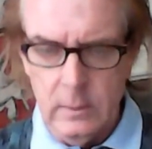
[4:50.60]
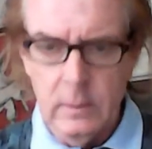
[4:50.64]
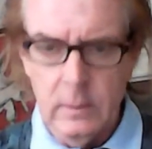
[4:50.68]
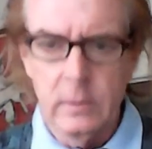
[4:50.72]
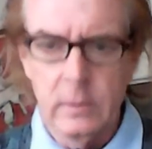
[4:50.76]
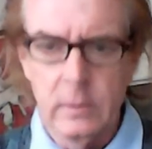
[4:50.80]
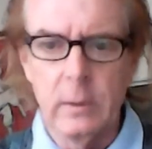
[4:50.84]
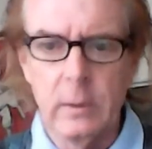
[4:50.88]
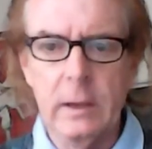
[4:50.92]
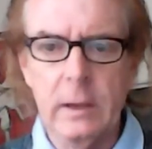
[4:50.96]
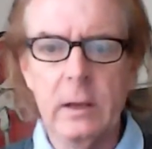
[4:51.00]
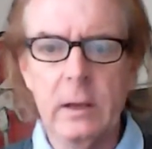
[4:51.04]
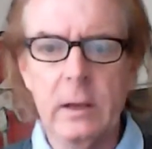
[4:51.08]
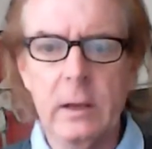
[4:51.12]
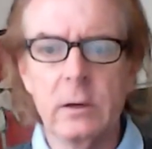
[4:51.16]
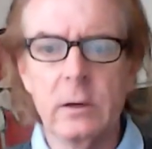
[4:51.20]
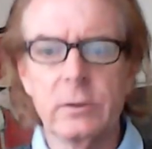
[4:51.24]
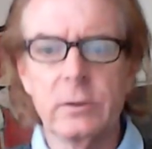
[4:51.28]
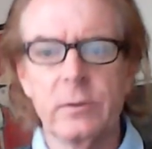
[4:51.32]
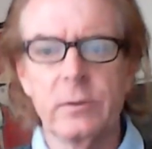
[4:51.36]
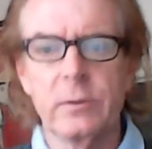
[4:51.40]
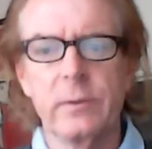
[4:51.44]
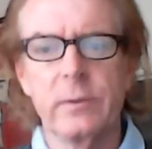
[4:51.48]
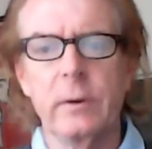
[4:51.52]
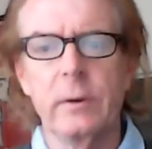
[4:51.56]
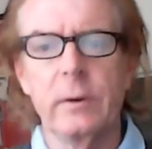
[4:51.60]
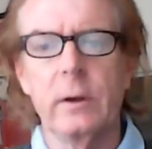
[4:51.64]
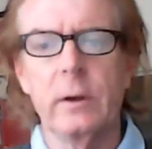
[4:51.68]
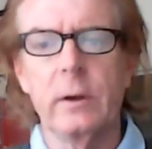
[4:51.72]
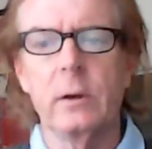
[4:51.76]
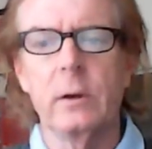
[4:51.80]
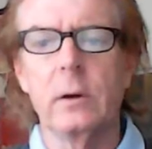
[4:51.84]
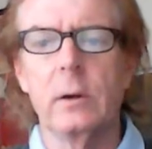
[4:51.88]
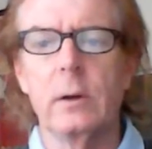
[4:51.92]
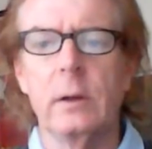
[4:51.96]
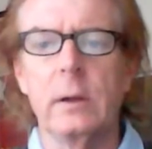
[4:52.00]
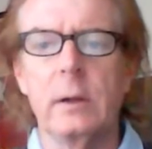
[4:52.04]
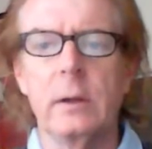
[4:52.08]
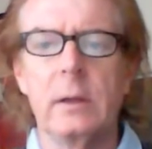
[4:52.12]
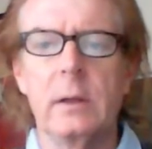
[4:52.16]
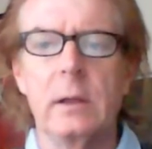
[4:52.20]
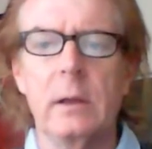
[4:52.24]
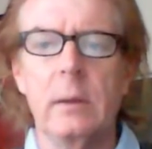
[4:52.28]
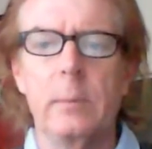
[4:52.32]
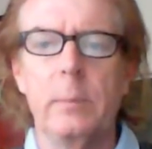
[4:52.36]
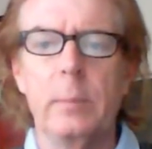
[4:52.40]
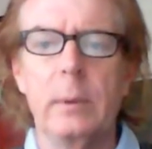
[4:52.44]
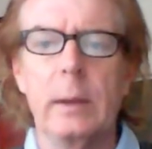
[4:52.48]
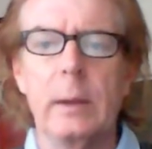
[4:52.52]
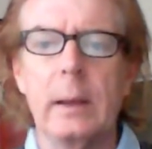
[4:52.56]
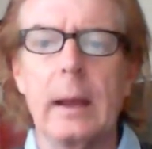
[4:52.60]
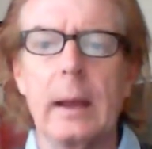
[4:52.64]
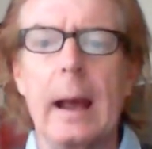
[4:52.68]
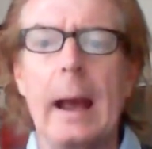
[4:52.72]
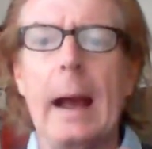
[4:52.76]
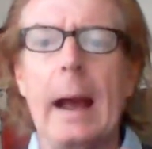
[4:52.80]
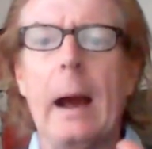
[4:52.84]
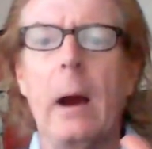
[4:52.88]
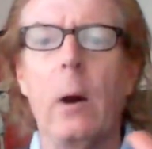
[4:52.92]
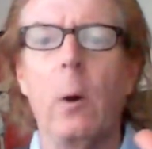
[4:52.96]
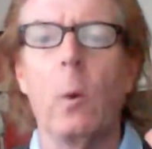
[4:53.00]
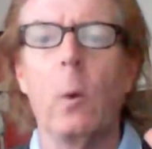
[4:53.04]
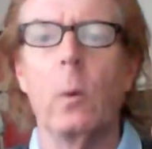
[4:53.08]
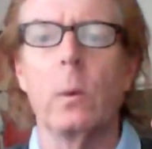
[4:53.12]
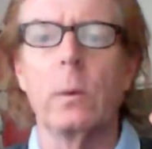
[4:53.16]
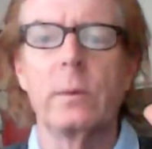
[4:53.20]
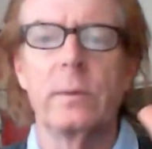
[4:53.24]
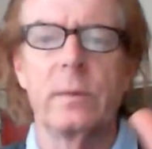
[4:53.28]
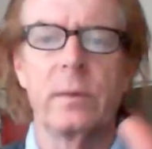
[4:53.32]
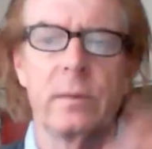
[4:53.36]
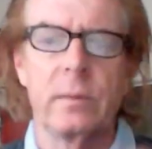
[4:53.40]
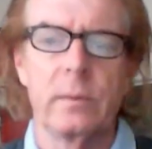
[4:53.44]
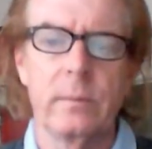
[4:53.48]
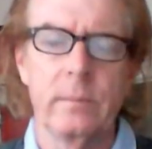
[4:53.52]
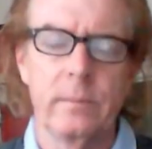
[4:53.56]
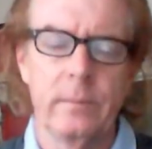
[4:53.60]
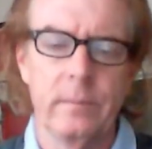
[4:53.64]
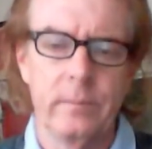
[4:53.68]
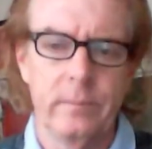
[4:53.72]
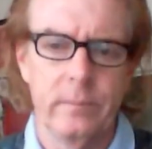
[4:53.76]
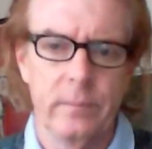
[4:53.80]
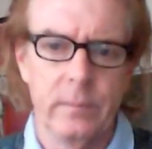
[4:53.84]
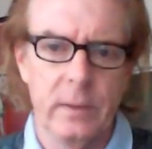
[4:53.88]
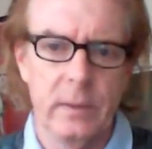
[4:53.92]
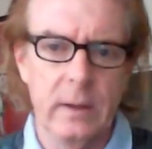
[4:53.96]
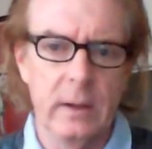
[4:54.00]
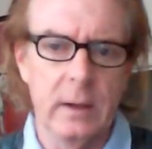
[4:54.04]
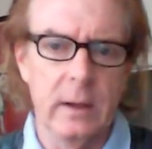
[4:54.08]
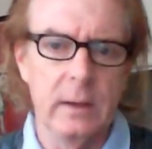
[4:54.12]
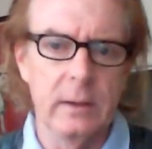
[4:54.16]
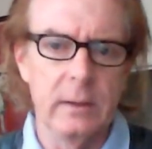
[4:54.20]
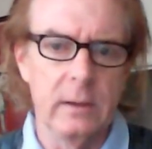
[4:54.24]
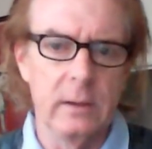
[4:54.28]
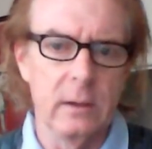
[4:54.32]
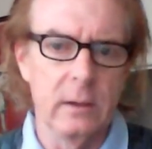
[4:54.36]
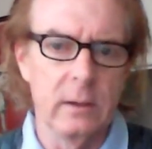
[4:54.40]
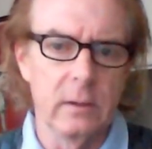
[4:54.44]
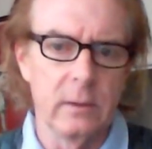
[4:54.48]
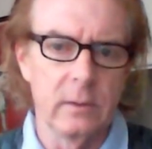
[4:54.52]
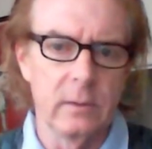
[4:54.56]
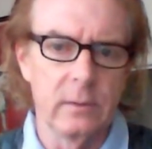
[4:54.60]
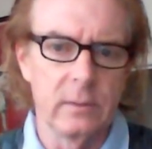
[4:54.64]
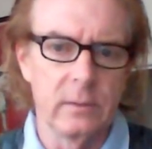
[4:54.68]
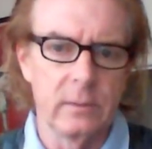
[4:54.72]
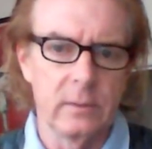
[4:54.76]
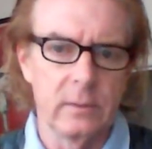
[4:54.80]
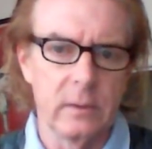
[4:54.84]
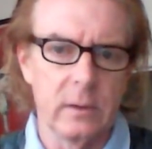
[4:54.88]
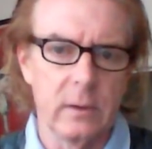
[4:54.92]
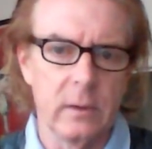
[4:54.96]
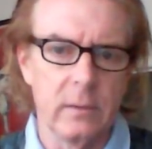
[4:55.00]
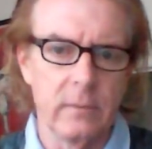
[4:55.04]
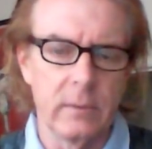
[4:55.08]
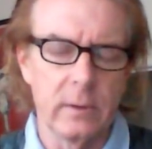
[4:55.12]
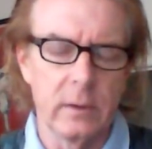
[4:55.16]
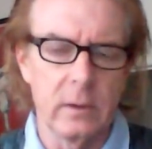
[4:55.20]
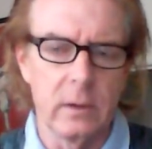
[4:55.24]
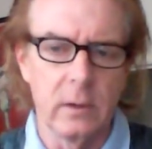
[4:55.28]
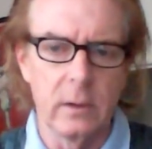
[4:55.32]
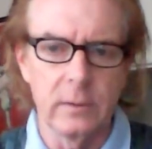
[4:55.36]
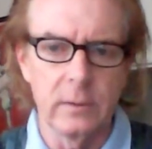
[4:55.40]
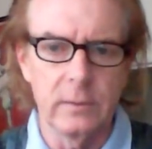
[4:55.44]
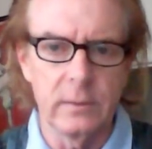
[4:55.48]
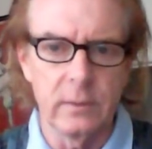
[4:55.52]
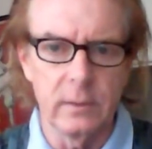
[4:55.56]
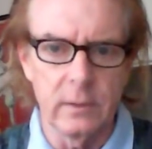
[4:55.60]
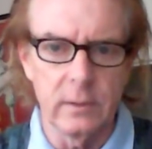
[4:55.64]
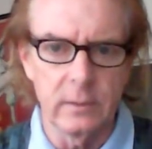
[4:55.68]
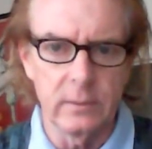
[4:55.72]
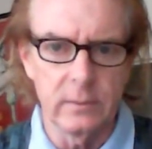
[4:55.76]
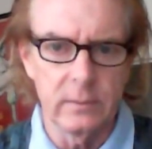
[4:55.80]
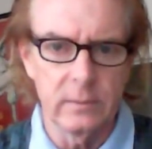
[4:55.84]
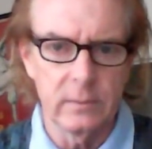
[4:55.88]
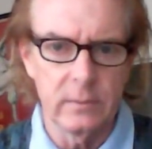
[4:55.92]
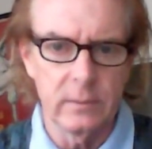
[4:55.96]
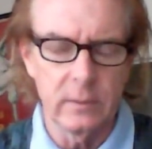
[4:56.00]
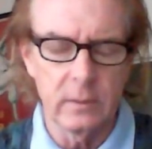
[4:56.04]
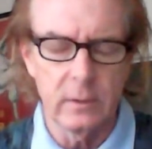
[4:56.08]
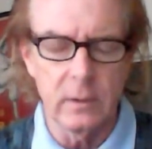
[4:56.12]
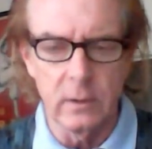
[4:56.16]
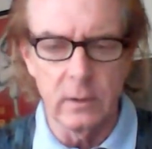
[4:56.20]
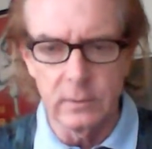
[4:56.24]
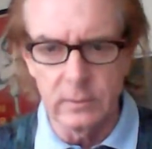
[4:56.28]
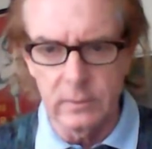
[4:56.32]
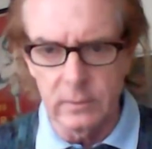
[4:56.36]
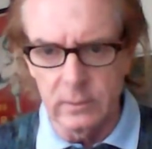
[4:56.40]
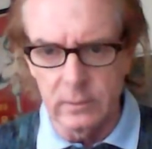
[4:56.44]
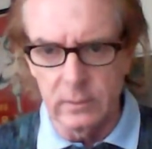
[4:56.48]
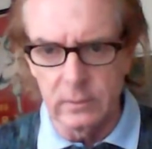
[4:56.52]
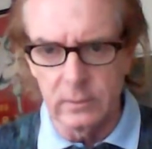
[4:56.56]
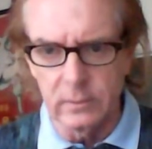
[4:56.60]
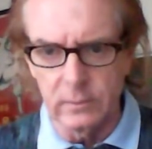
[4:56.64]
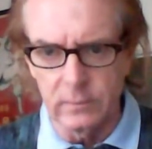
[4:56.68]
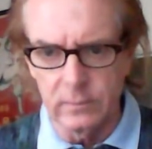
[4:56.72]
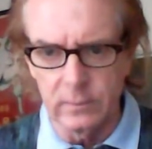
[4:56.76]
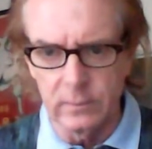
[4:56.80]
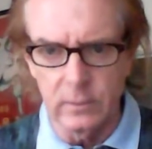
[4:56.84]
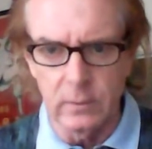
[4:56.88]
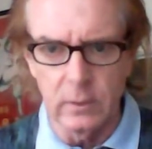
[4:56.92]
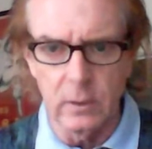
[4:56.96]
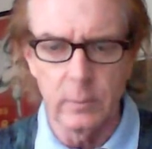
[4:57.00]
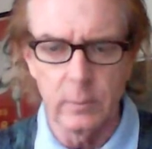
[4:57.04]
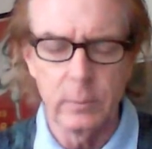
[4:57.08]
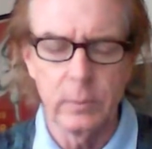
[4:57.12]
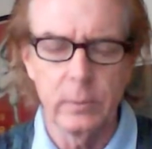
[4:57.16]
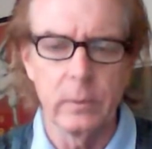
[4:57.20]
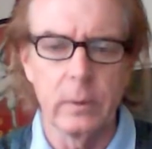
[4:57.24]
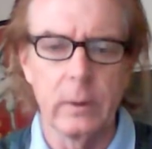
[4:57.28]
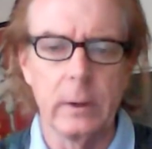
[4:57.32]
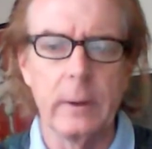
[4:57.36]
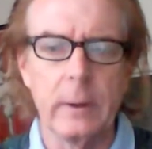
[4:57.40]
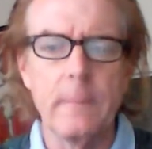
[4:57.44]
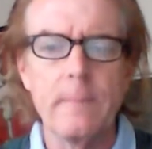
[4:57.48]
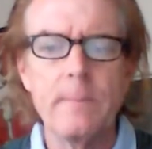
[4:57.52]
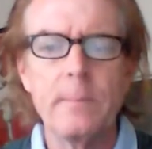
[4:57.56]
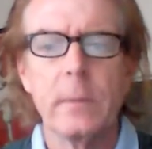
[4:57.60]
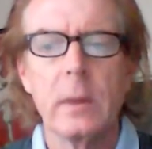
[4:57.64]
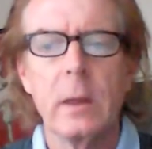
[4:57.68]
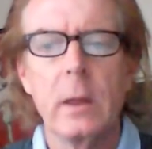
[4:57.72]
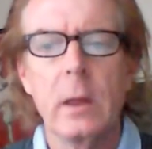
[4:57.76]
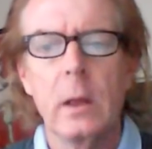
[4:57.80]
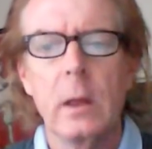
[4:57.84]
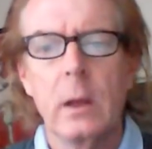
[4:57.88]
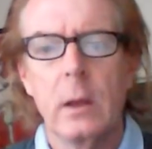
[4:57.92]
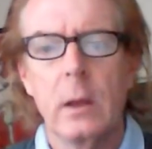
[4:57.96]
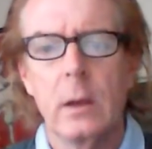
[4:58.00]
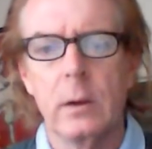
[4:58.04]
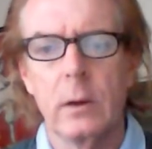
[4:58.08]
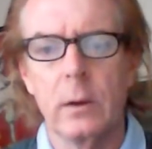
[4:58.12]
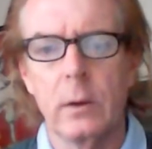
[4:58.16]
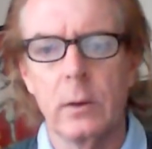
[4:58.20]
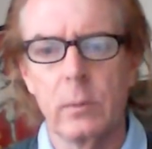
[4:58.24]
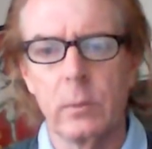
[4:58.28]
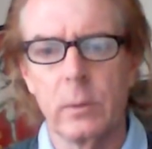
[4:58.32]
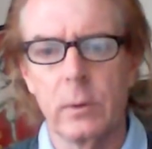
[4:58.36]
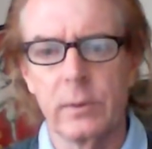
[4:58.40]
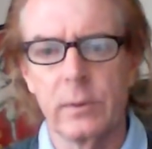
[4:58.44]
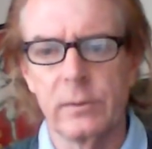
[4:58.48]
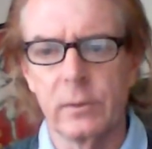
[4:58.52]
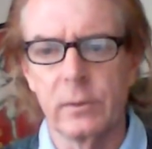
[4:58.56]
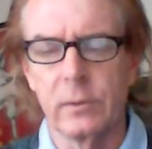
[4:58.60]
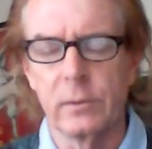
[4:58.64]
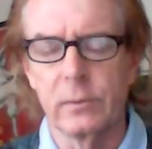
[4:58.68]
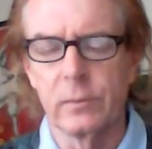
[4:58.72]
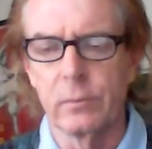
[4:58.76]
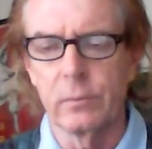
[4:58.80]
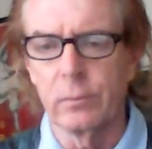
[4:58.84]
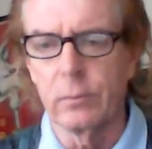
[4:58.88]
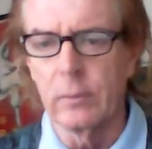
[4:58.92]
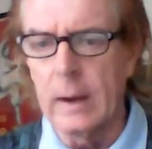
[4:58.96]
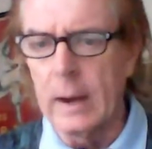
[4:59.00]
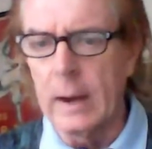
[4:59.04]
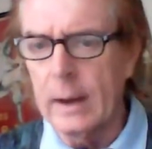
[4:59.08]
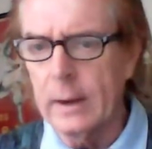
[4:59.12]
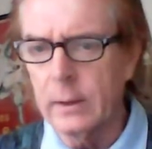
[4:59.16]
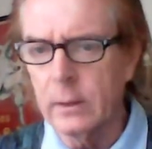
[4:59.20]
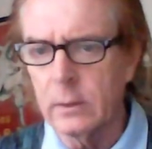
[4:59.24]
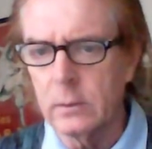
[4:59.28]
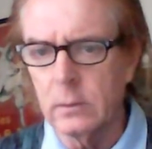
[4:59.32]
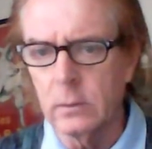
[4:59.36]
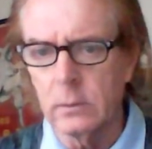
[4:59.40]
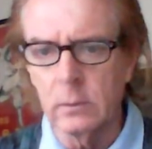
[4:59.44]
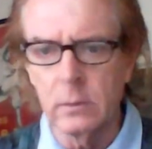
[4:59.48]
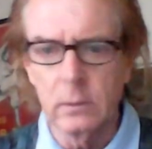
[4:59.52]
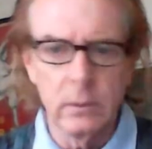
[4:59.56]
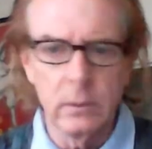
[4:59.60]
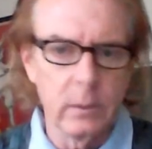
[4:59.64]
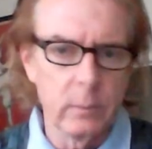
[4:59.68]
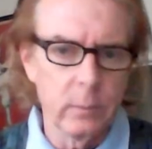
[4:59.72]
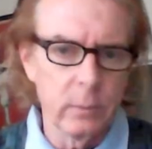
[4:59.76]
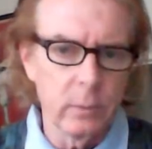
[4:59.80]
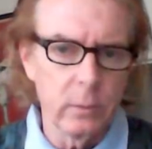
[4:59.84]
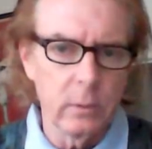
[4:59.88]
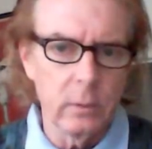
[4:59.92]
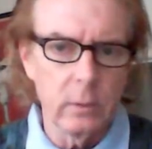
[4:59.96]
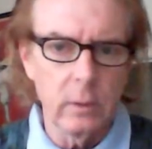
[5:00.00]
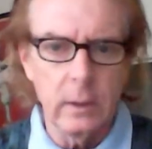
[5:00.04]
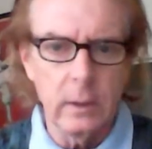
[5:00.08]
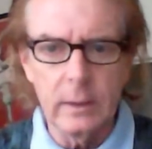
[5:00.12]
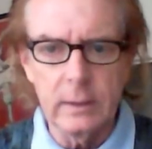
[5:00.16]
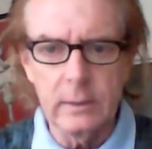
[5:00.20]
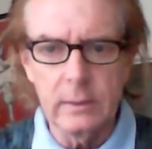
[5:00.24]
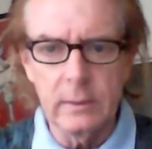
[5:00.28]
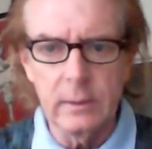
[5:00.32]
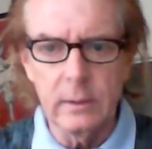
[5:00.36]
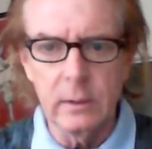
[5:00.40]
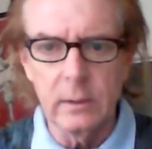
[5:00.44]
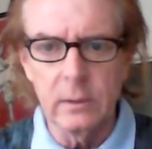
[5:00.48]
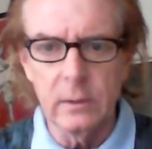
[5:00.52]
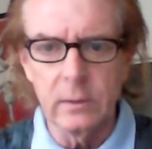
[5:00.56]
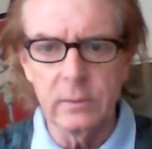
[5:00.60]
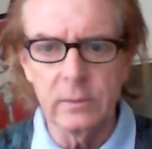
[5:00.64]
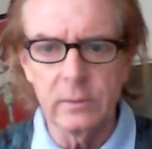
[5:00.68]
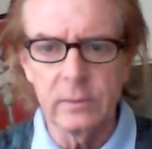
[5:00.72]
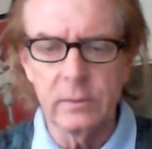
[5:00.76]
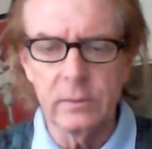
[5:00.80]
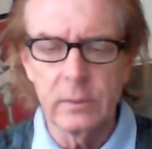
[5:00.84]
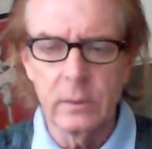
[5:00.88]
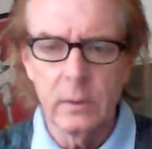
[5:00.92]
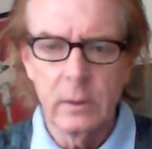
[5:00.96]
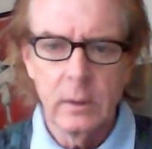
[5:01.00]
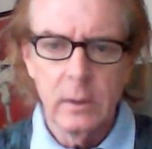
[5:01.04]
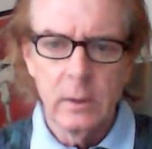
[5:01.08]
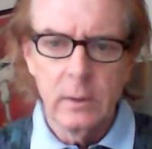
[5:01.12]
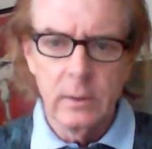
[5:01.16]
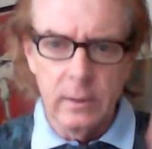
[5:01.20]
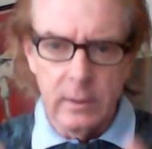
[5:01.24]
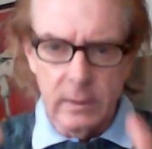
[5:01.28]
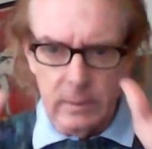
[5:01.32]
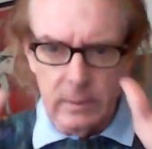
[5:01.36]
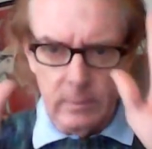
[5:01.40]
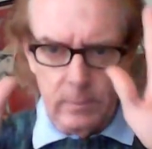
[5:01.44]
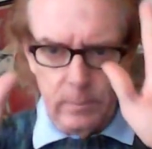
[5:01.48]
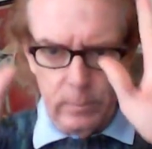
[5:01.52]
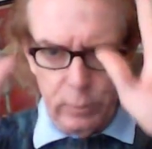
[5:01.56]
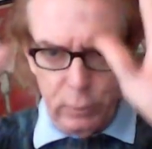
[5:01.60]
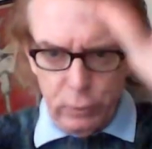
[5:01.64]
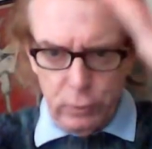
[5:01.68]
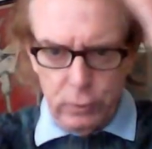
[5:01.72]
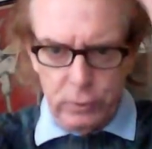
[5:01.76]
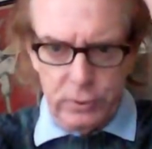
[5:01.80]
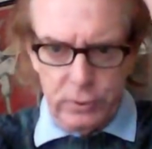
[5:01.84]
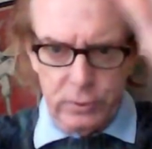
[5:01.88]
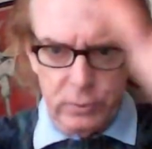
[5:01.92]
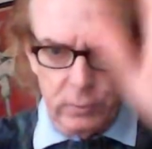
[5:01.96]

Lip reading: The English are very good at keeping out the ideas of the continent of Europe, right? In other words, those radical liberal ideas, they push